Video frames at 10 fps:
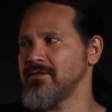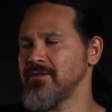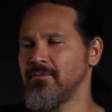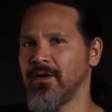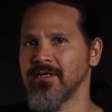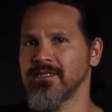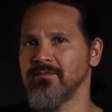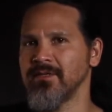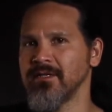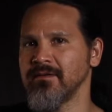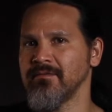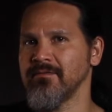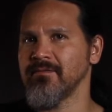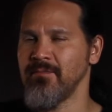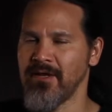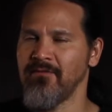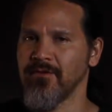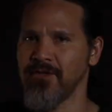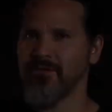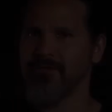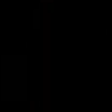you bought something made for you.